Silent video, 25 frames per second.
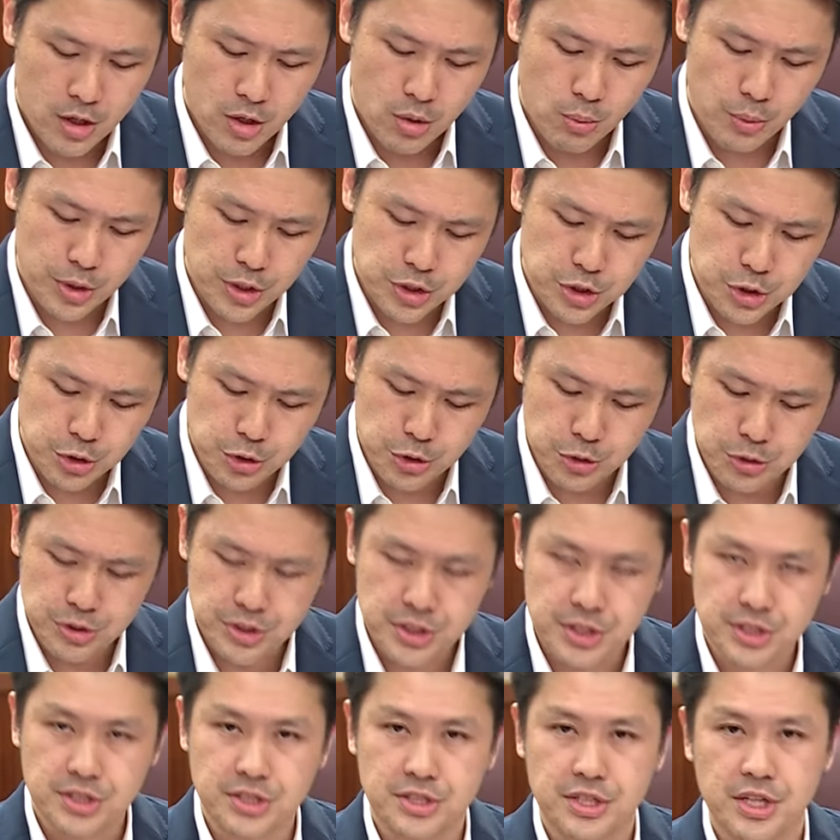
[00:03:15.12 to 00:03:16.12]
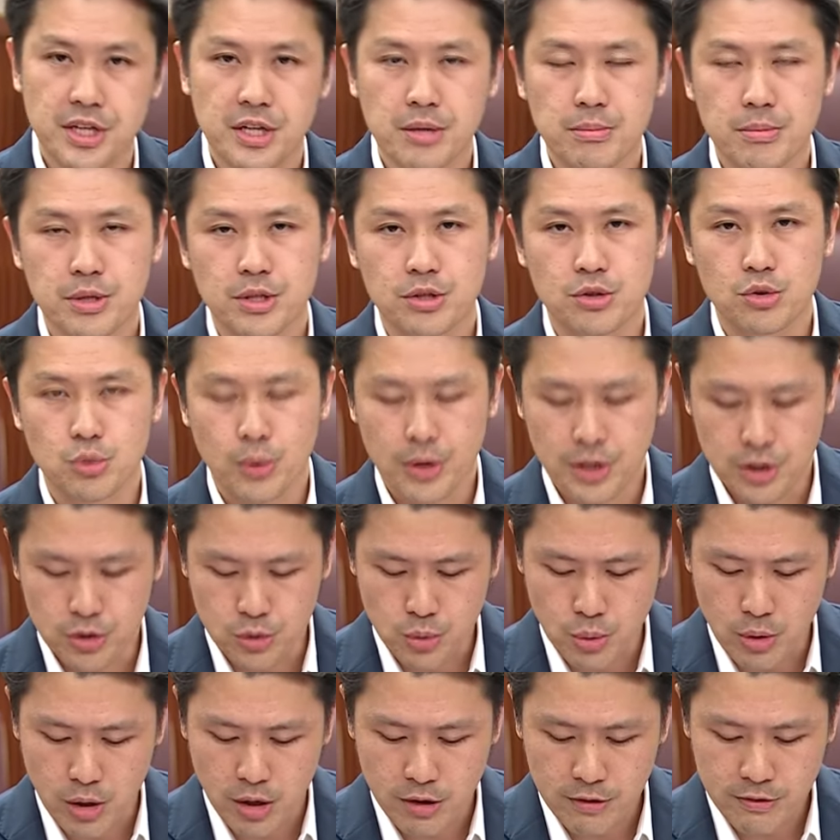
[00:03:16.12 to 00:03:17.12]
We introduced this scheme in
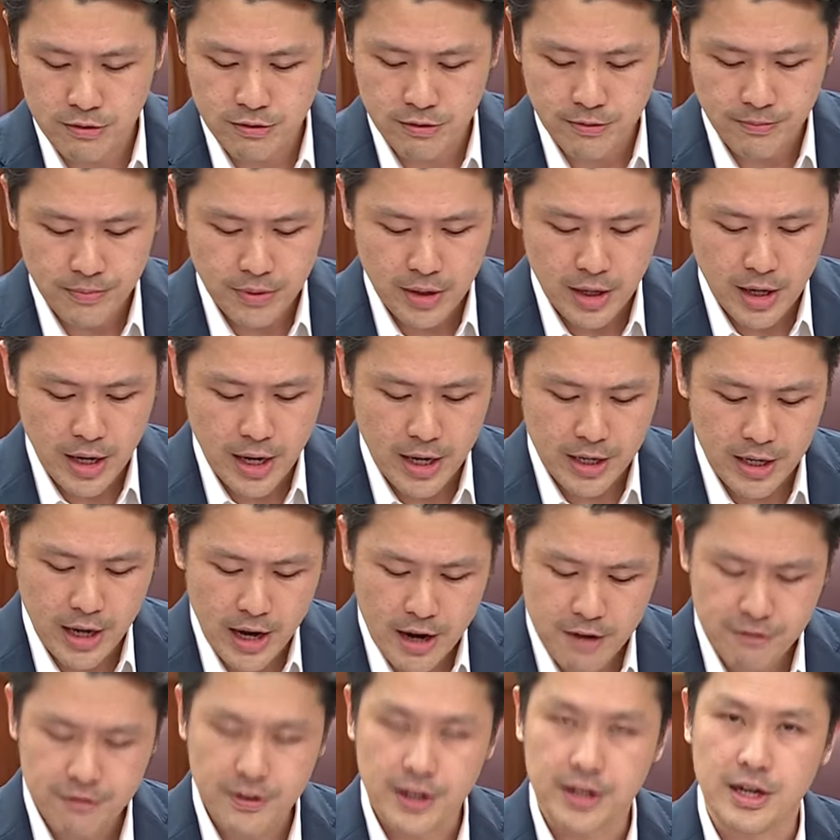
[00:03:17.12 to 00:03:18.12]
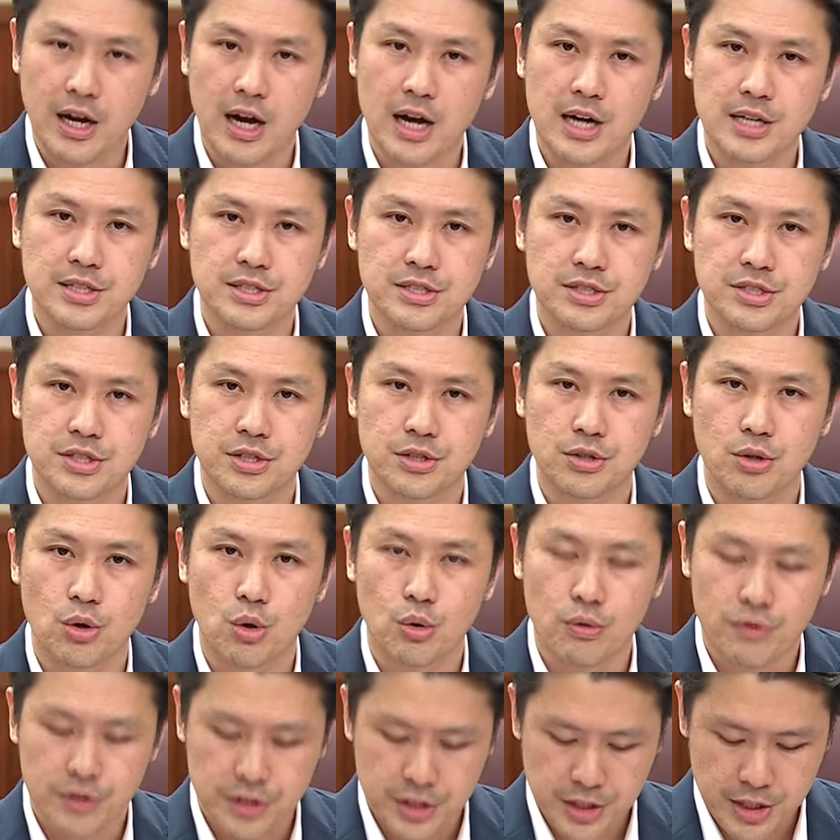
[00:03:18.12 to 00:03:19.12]
2012 and have enhanced it
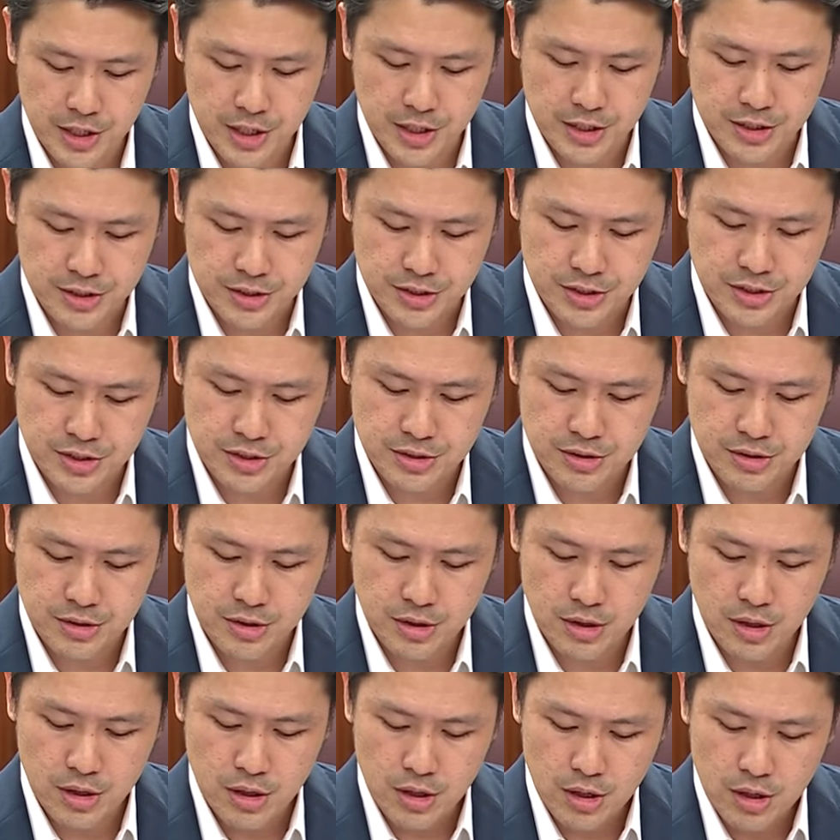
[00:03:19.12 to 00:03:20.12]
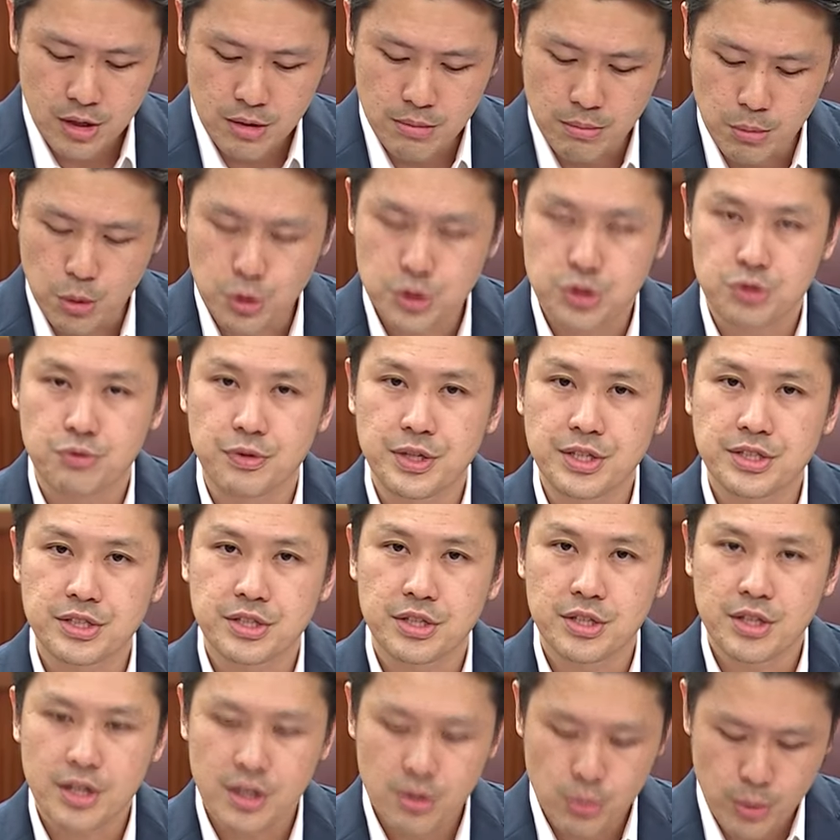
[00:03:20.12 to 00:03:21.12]
over the years. Most
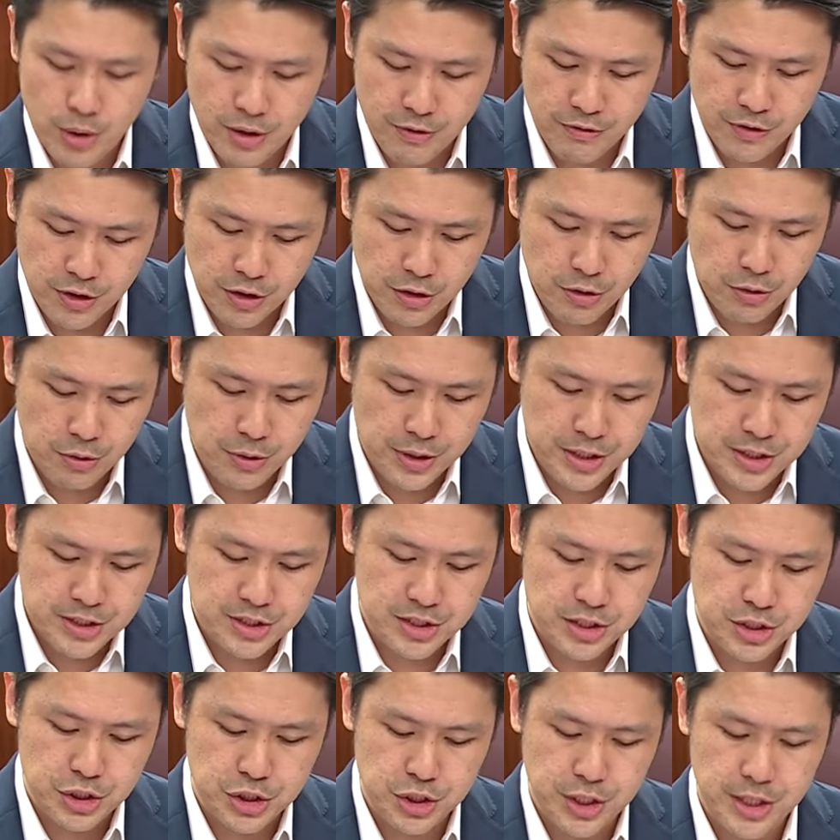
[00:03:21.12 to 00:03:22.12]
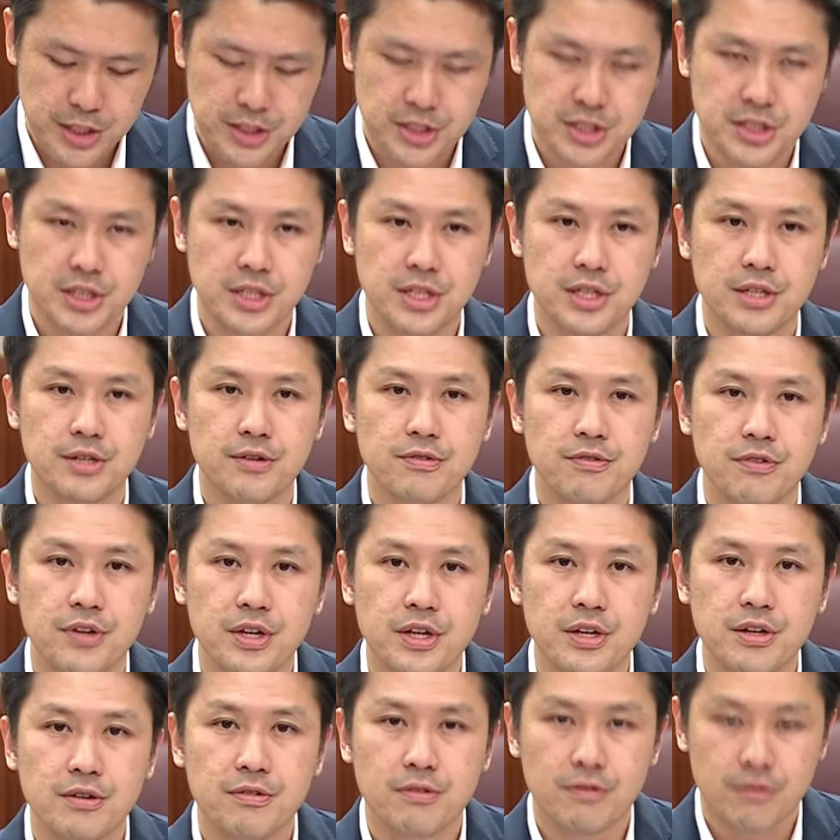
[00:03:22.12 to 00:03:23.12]
recently, we have increased the
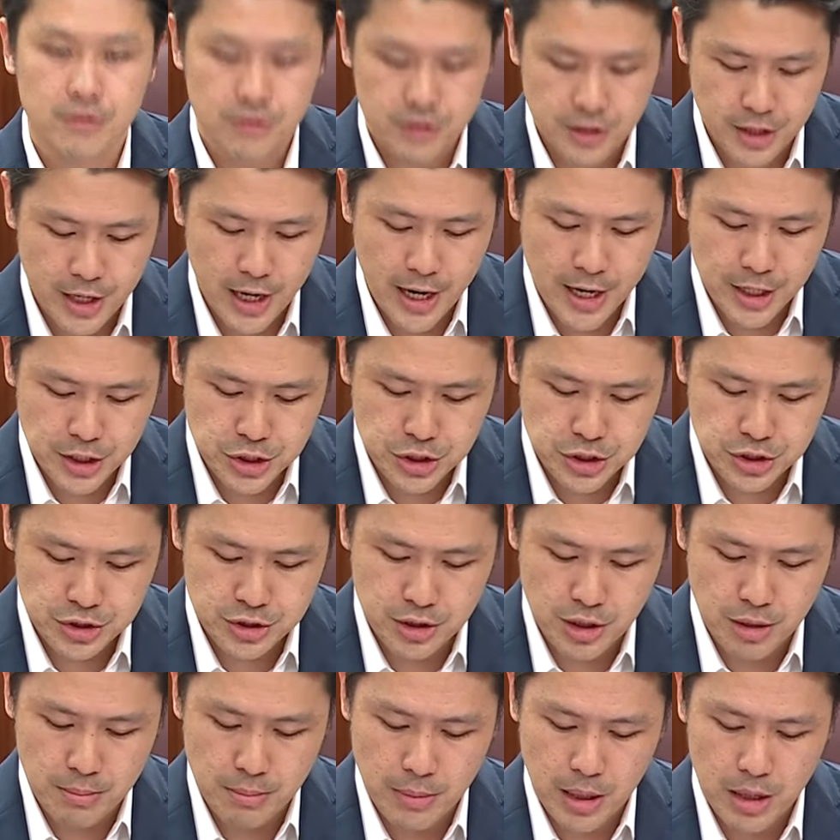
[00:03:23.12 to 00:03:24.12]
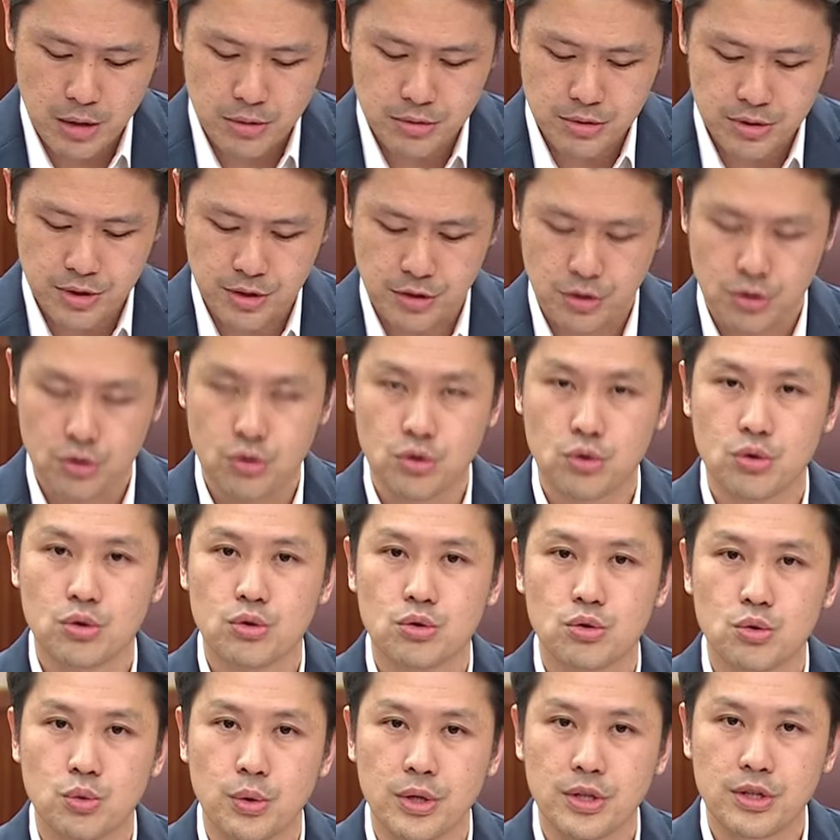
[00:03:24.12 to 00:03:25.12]
GSTV cash amount in
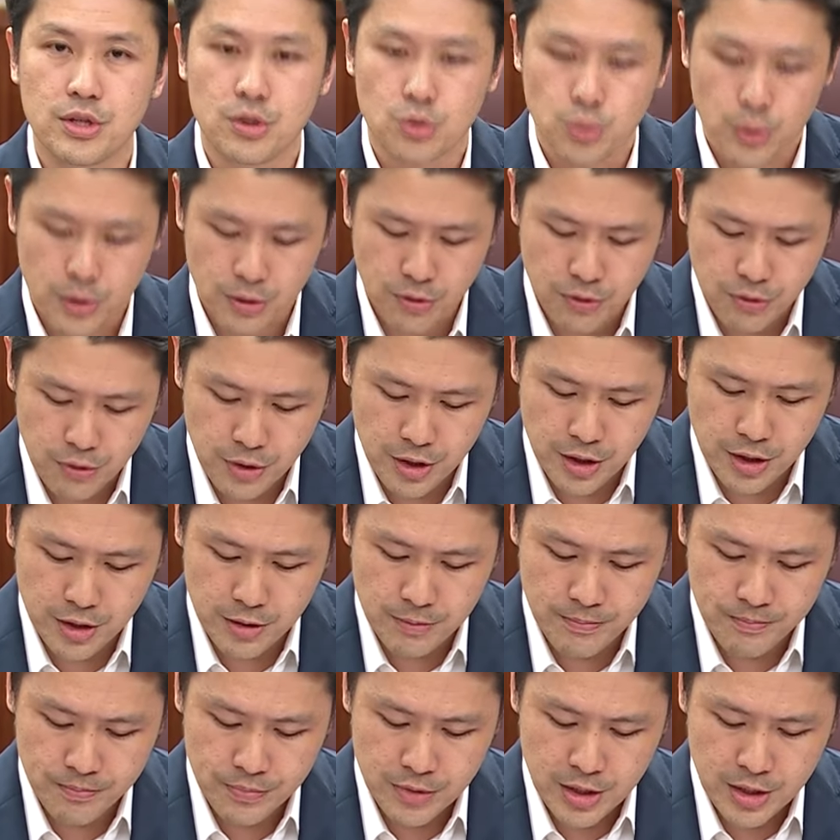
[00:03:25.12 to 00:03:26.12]
2023